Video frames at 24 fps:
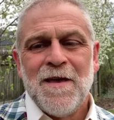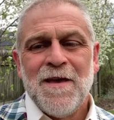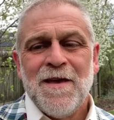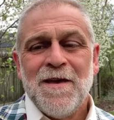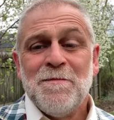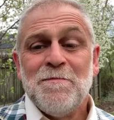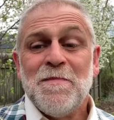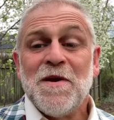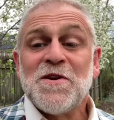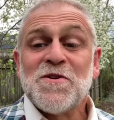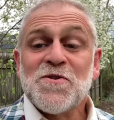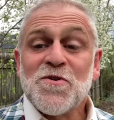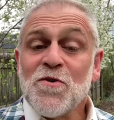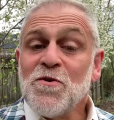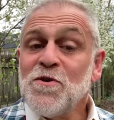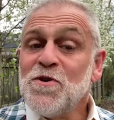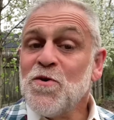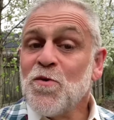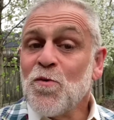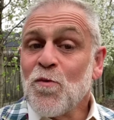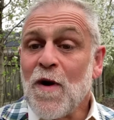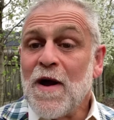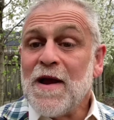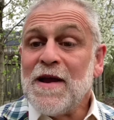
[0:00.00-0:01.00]
make sure you
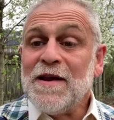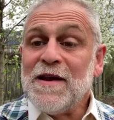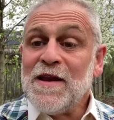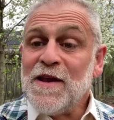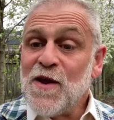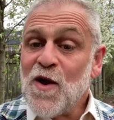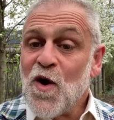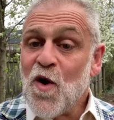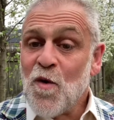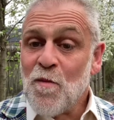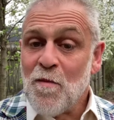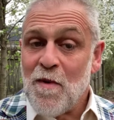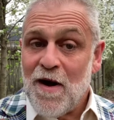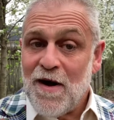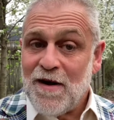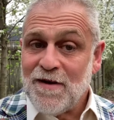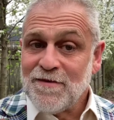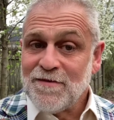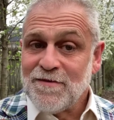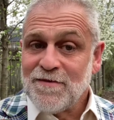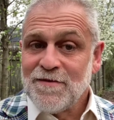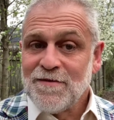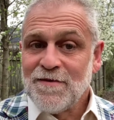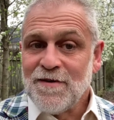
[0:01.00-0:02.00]
write Neoma
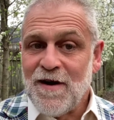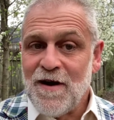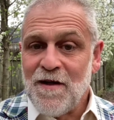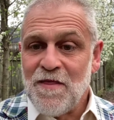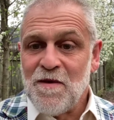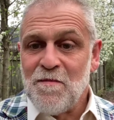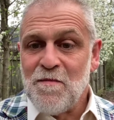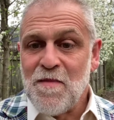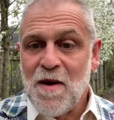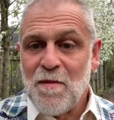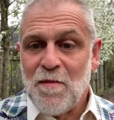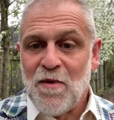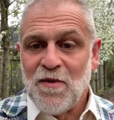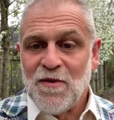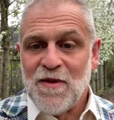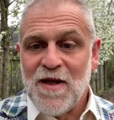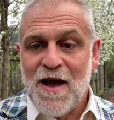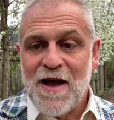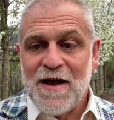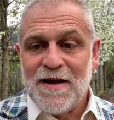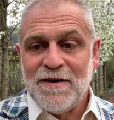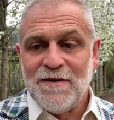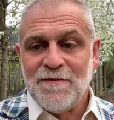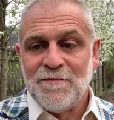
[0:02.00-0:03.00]
on the memo line.